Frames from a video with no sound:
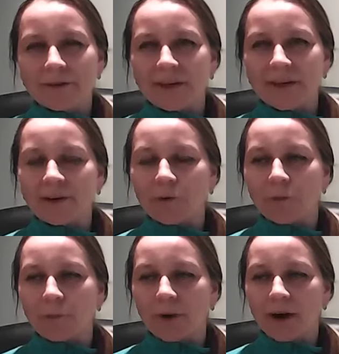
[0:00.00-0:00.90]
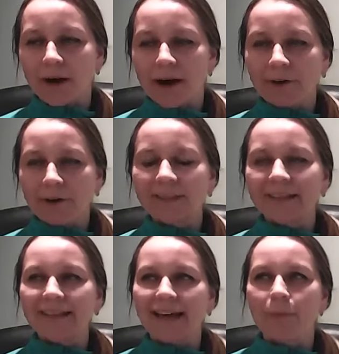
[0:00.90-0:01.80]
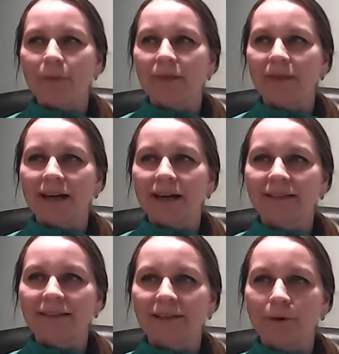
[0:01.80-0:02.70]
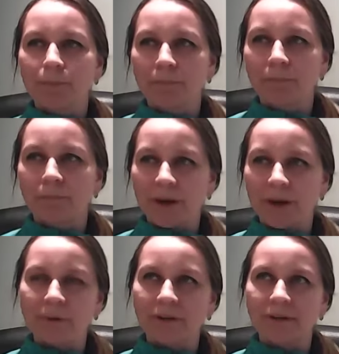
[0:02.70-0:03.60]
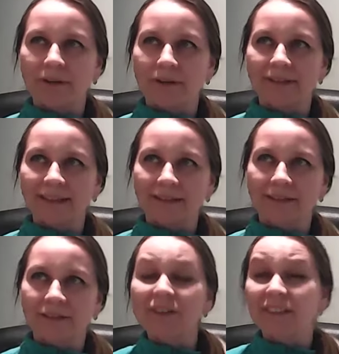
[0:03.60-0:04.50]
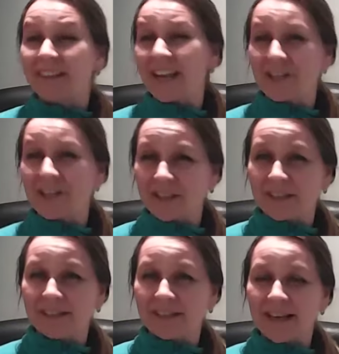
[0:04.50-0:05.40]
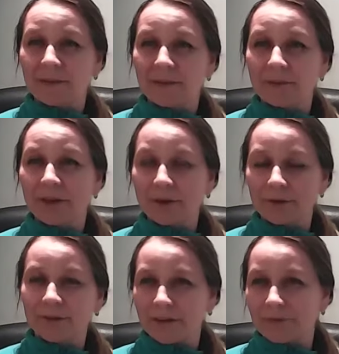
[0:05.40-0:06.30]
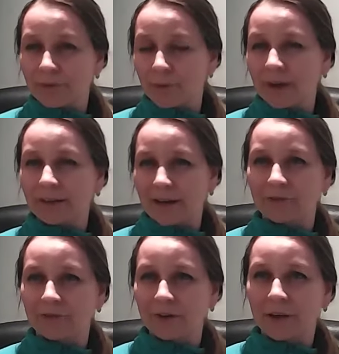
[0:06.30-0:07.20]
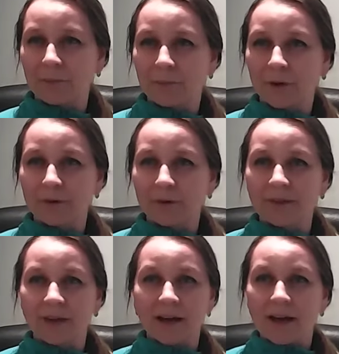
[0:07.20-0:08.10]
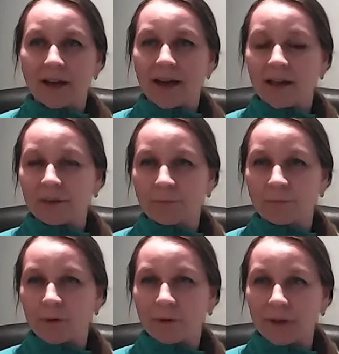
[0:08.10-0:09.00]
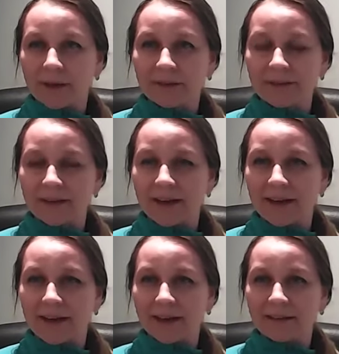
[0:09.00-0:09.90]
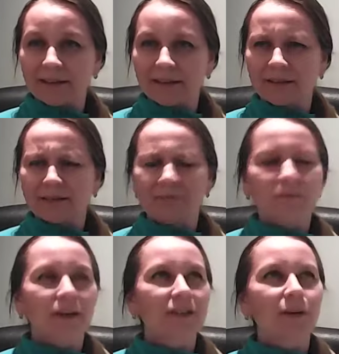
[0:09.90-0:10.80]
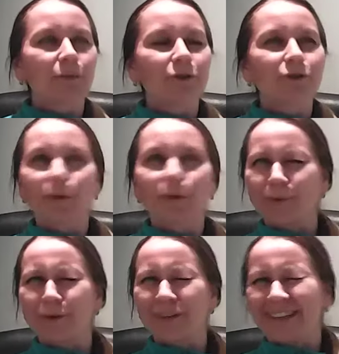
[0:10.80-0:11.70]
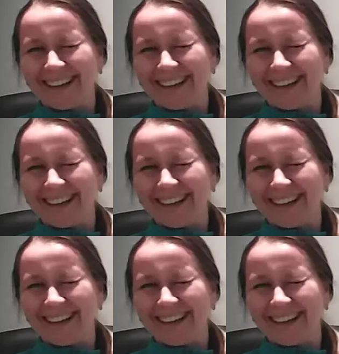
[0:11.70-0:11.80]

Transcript: think, how did it happen that so people, different nations that used to live in one country, because, and Poland, and actually, I'm not sure about Poland.